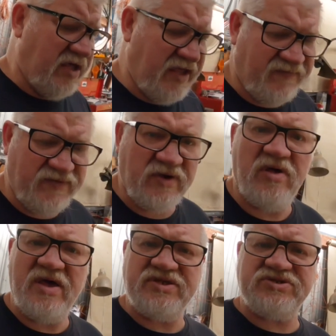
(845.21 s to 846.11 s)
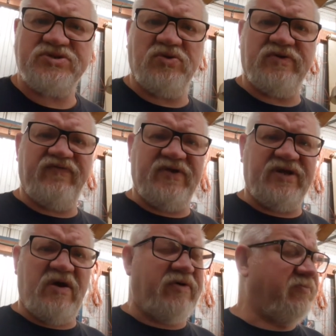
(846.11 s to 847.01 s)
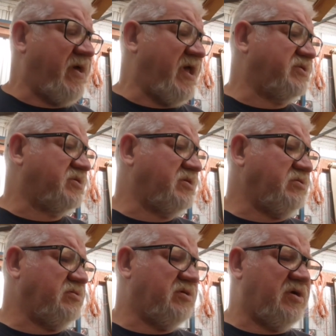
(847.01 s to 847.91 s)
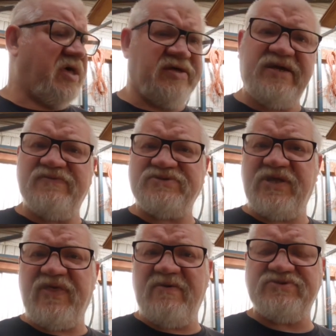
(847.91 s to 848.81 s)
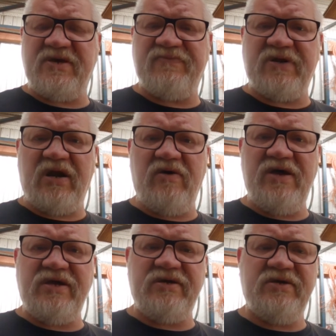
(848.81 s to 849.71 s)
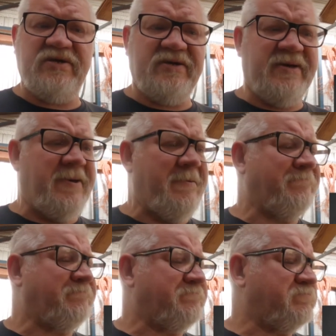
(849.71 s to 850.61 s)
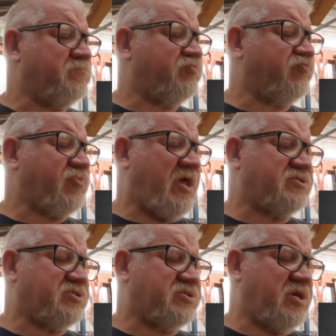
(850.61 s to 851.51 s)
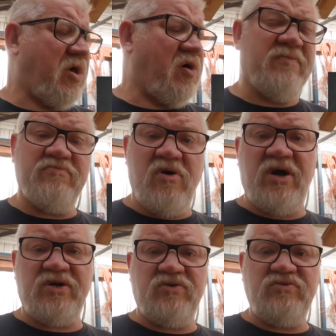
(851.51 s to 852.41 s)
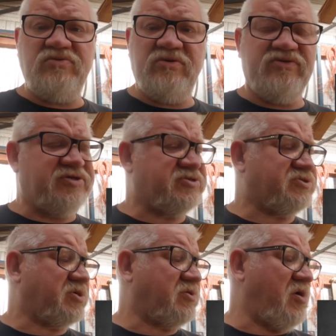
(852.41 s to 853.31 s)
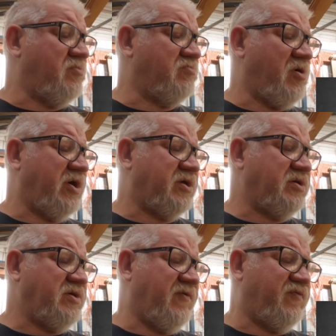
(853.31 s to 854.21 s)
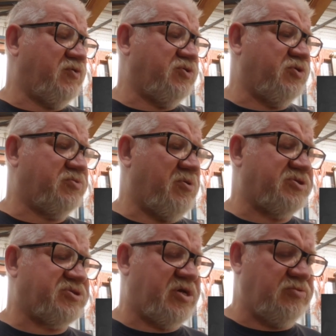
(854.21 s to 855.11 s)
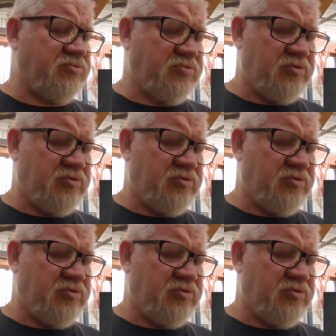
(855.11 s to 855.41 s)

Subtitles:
If you like this sort of video and banter, give us a thumbs up and a like. As I said, I'm Michael. This is the Chrome Biker, if you're new to my channel.